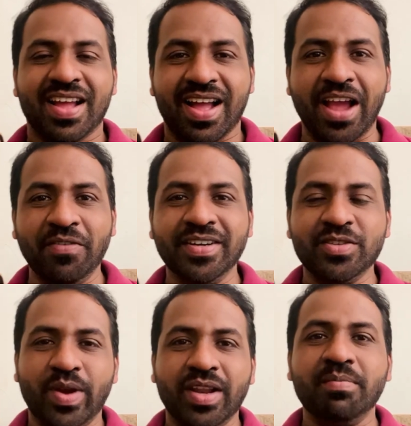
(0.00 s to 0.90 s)
Hi
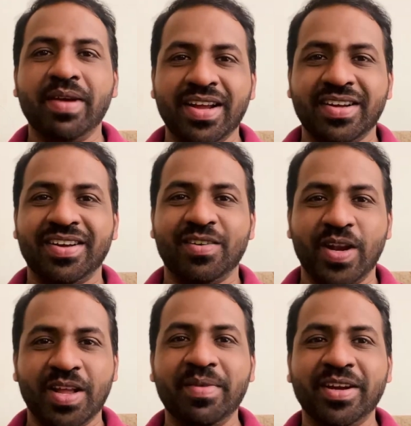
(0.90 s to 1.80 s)
friends, welcome back
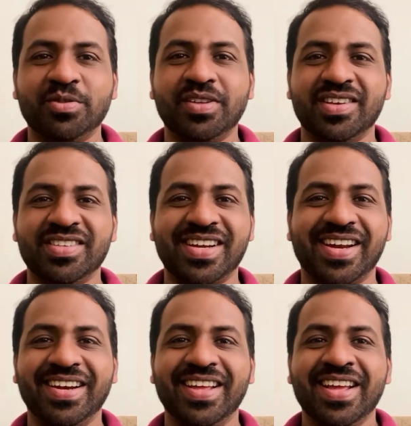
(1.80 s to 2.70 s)
to the Nurse
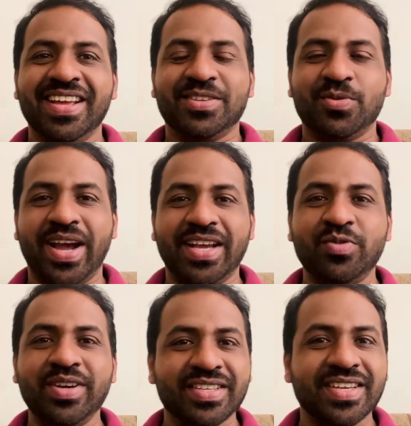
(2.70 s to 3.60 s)
channel. So
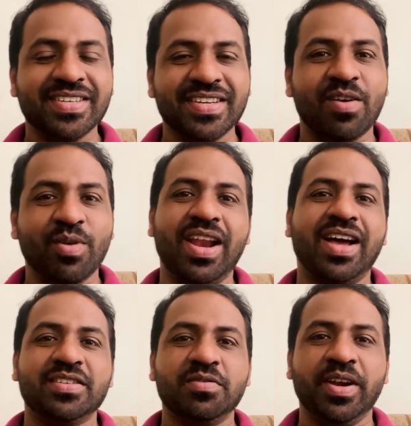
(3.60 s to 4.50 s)
as we discussed in our
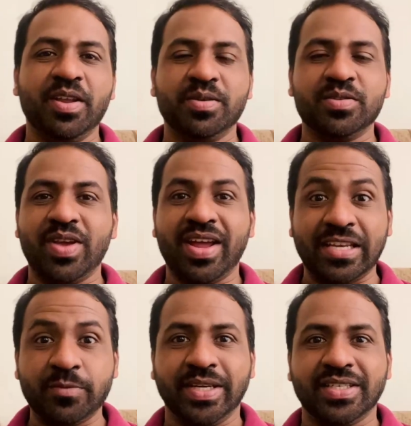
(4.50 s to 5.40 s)
last videos, we
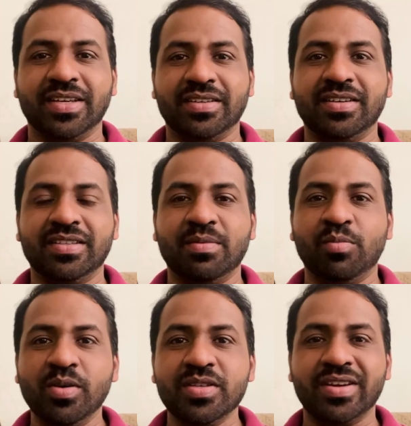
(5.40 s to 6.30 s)
are expecting the
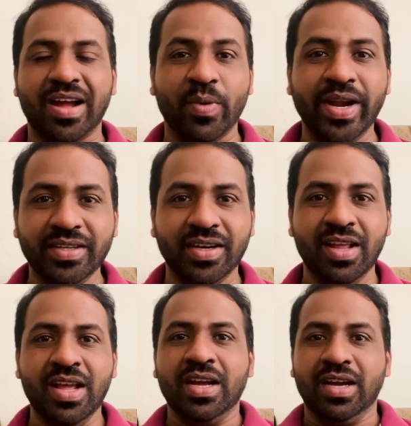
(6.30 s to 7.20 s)
most
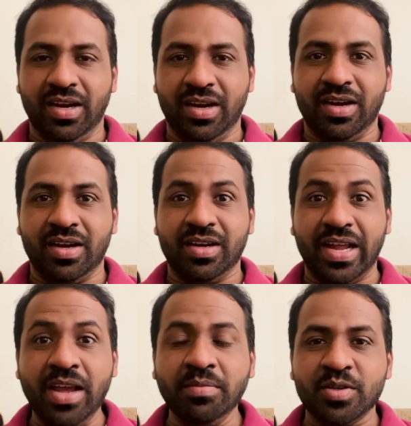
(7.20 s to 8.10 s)
awaited
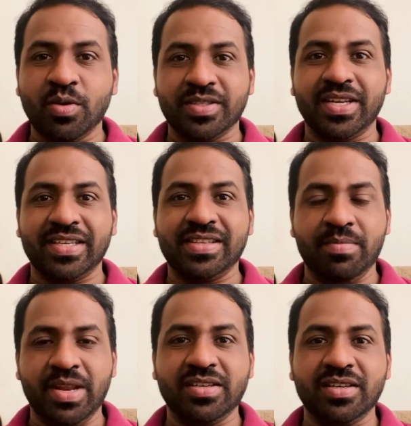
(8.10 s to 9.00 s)
AIIMS NORCET
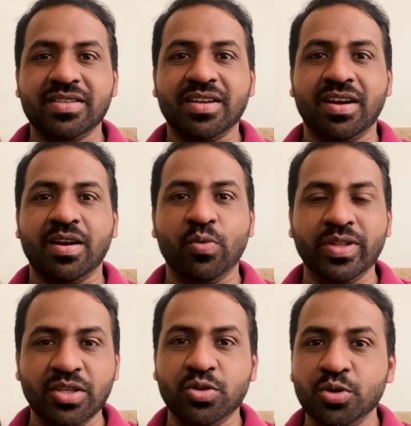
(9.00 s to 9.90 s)
examinations
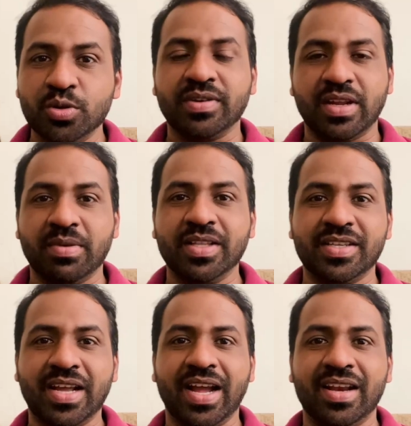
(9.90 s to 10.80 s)
within 2 to 3
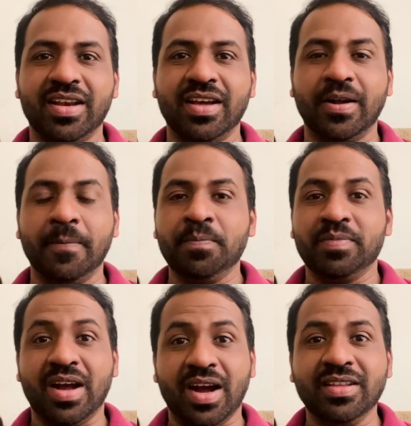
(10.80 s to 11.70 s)
months, and the
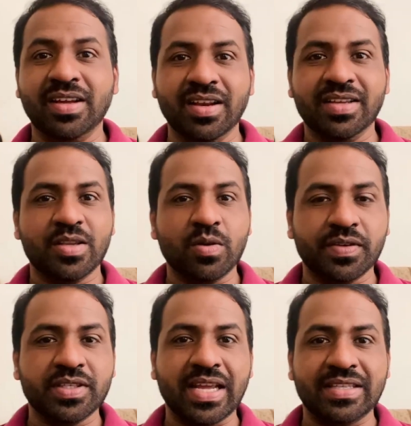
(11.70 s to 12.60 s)
other nursing
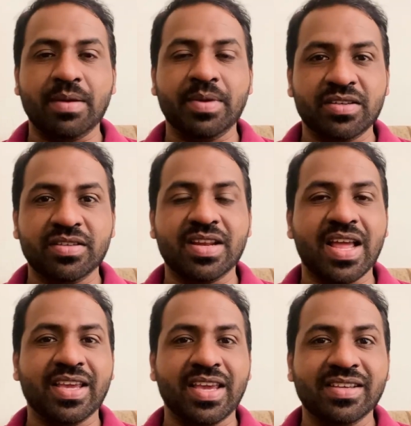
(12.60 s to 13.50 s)
officer examinations
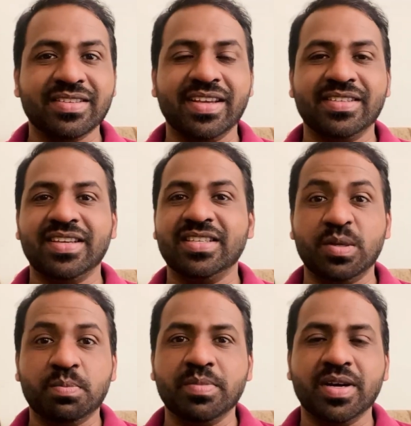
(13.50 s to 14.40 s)
like
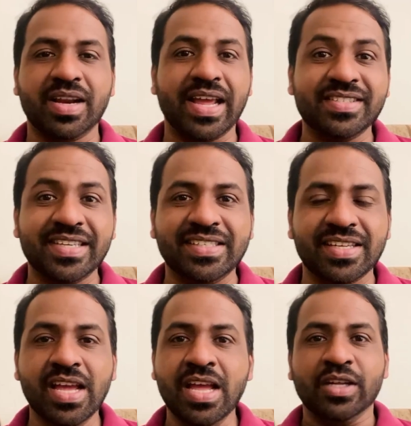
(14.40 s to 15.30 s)
ESIC, JIPMER,
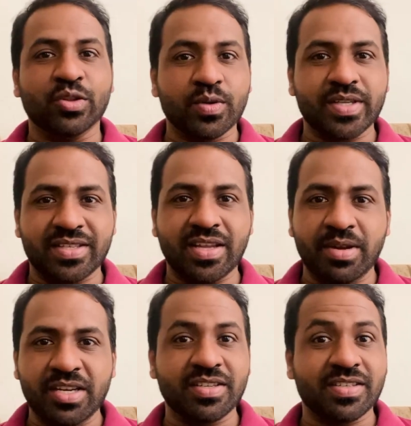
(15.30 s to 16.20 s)
SCT, those
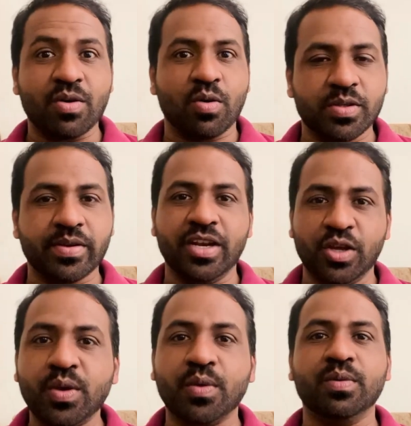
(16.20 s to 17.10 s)
examinations are also
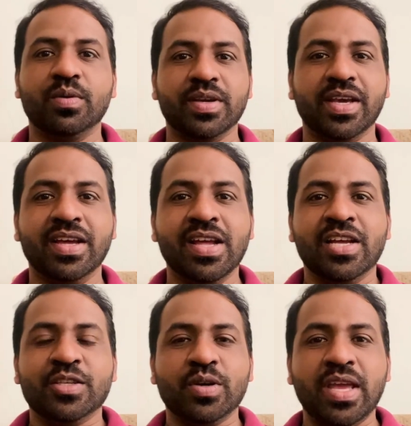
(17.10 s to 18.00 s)
in queue. Okay,
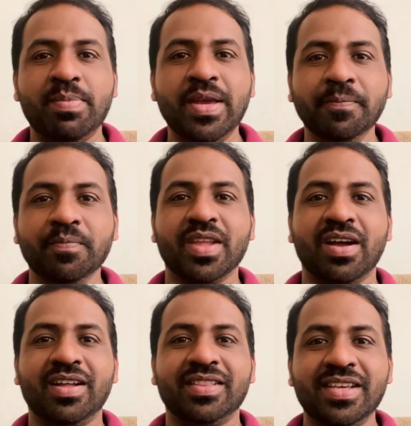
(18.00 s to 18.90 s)
so keeping
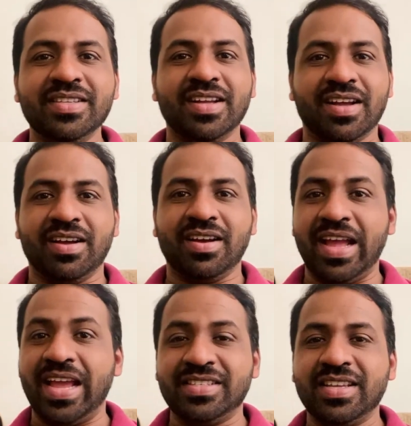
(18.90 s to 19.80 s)
these
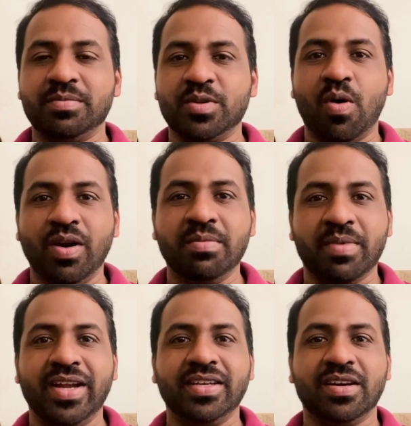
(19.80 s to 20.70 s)
exams all in
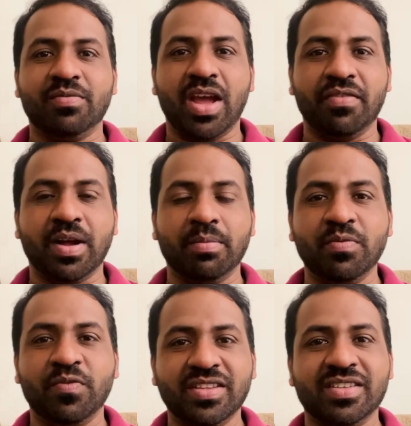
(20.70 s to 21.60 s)
mind, we have
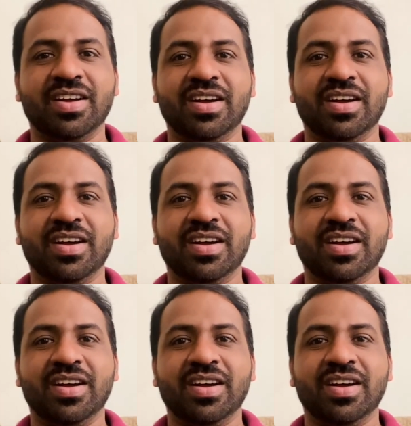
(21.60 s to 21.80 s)
come up with